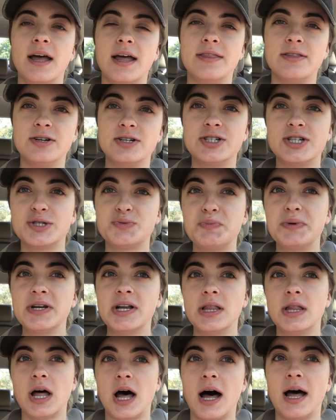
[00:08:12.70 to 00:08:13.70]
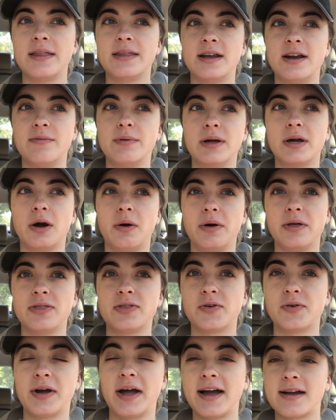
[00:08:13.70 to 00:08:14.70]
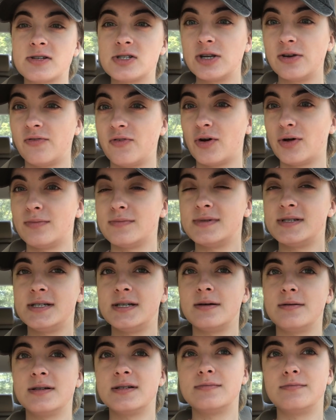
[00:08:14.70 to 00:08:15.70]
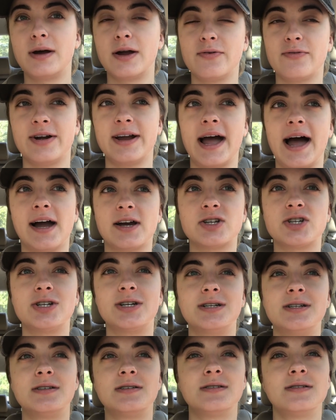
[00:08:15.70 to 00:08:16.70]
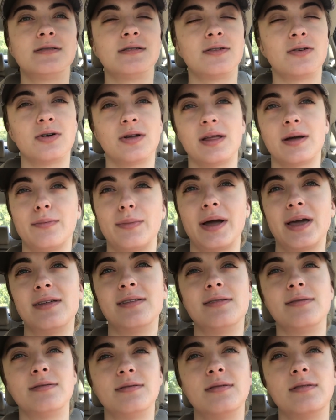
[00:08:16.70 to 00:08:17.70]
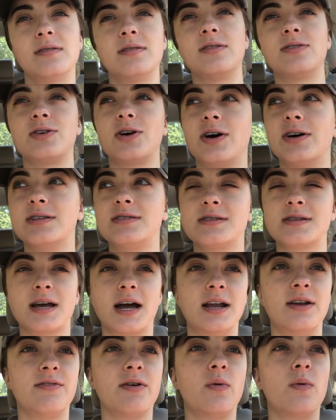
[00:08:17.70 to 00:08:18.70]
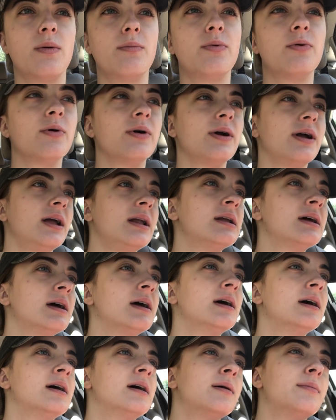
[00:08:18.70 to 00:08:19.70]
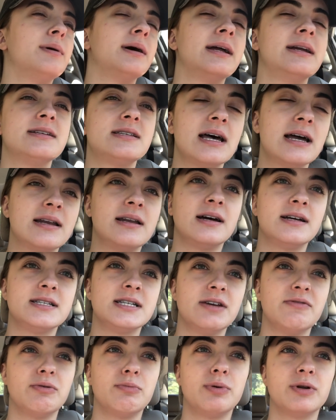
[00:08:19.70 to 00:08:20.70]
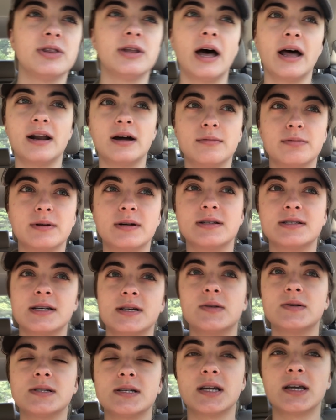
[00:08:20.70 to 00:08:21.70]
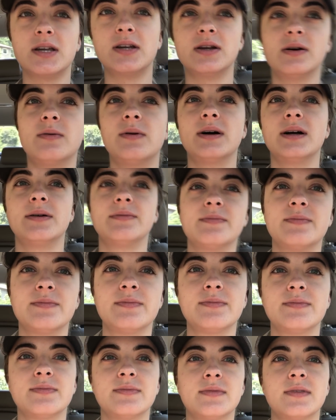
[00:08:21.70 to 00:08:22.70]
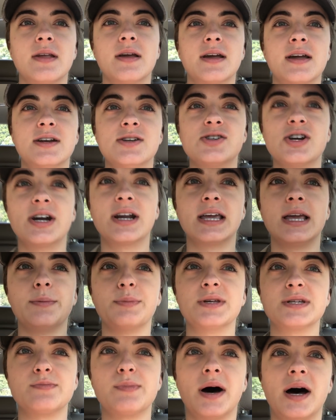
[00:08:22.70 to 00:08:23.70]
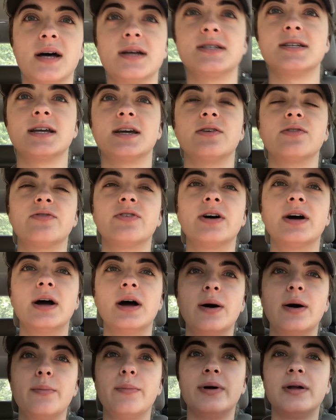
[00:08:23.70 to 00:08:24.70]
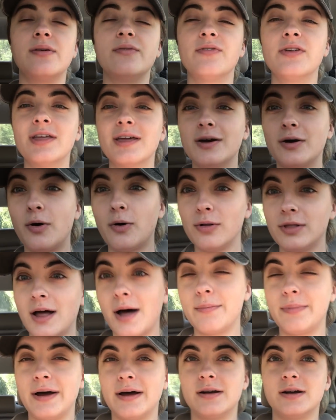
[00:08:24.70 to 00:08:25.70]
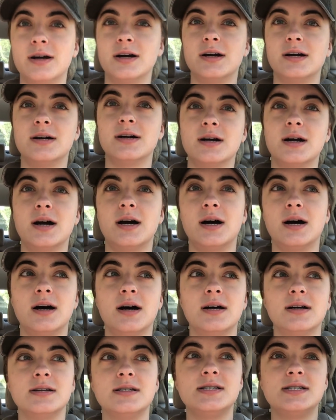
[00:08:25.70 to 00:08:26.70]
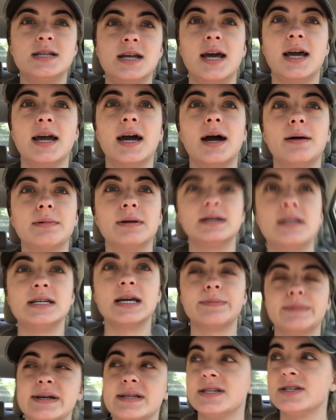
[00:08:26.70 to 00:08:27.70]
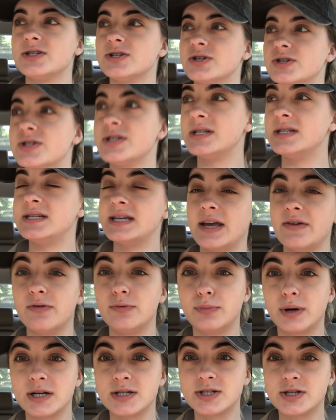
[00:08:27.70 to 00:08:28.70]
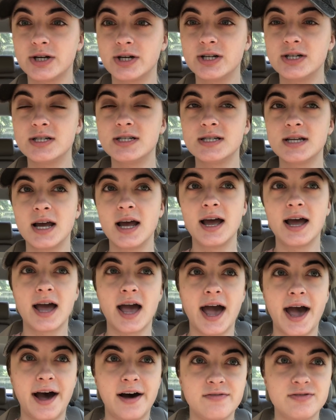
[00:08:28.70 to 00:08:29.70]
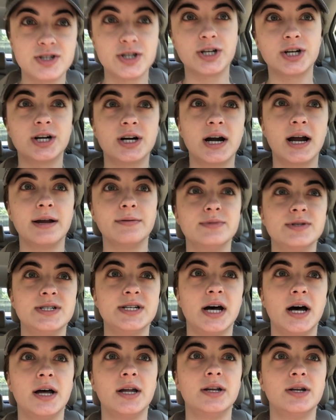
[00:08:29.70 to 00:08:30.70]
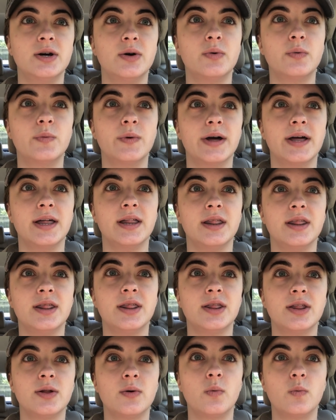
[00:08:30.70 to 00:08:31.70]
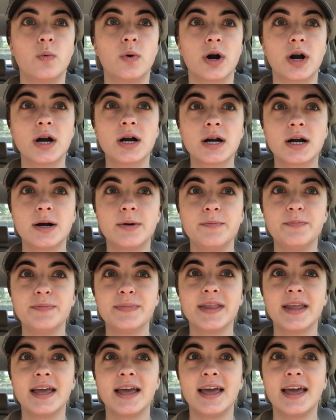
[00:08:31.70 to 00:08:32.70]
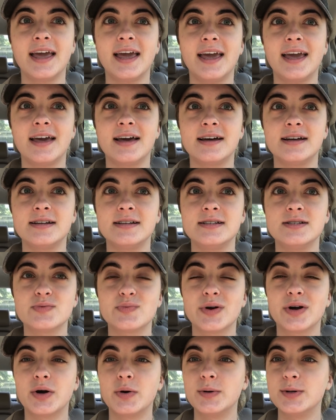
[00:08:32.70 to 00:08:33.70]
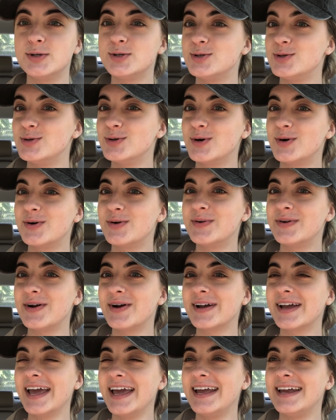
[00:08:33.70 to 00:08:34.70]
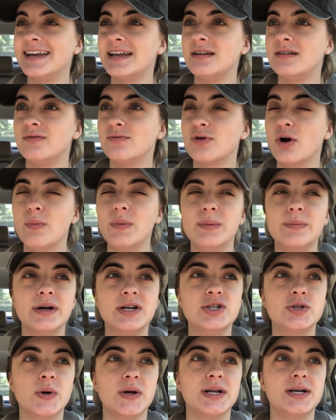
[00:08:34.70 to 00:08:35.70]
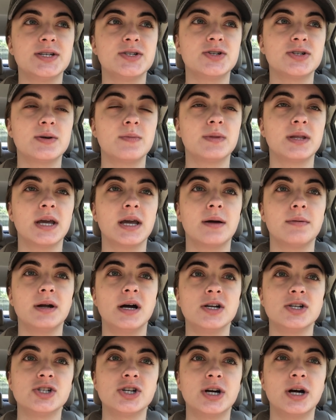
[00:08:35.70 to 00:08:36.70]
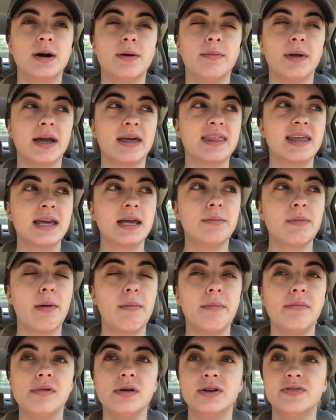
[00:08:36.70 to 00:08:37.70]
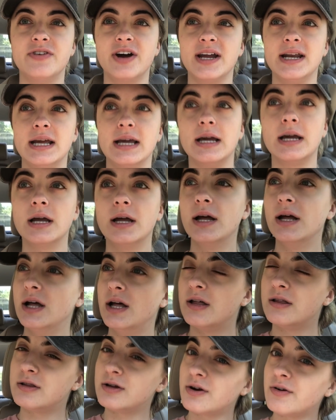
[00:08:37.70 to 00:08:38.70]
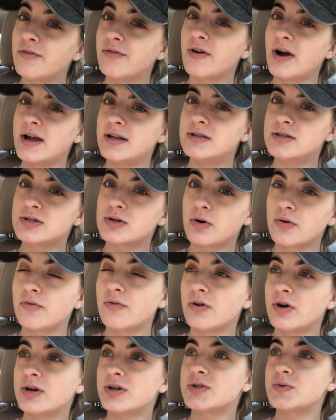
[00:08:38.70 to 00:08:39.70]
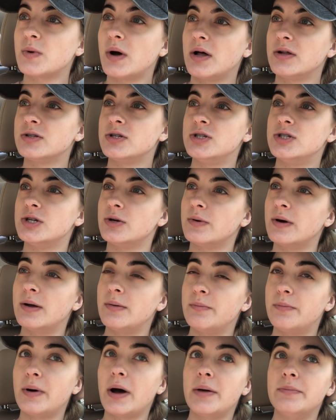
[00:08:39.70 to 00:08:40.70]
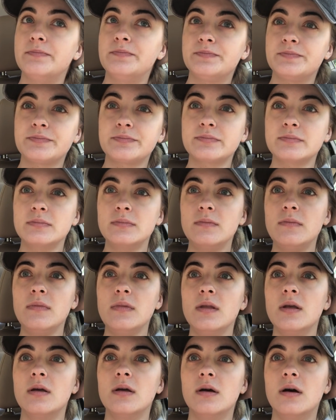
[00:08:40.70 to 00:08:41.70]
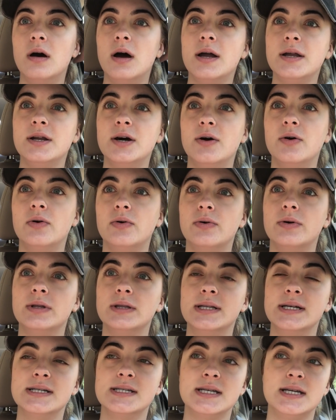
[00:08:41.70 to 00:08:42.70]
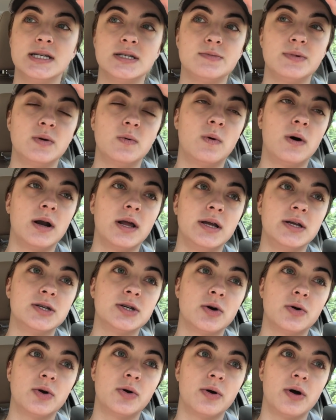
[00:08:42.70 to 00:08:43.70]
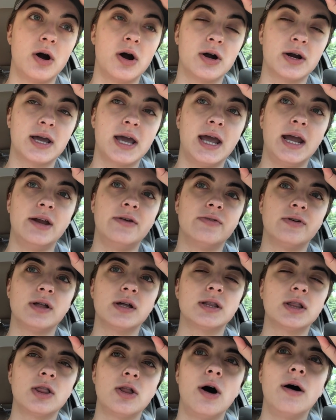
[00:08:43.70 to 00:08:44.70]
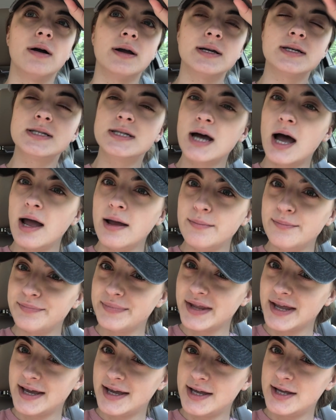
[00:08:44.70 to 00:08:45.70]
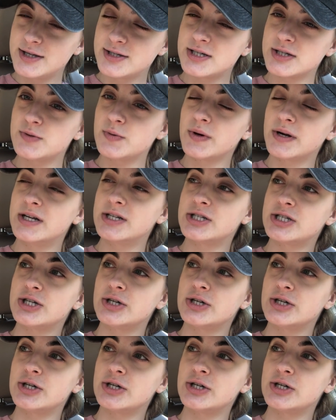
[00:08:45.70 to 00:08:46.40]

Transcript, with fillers: and there's just been a lot that I've been going through. I actually filmed my reaction or like my thoughts kind of at one point, but I decided not to even put that up because I was like, you know what? I'm gonna try to keep this positive. But I'm feeling a whole lot better. Uh, today I'm gonna take my sisters to Dave and Buster's after I'm done with work and we're going to go to an arcade and Roman might join us or something I'm not sure I'm like thinking about maybe inviting their friends over as well to do it but I know Lizzie has been wanting to go to an arcade for like the longest time so that's what we're gonna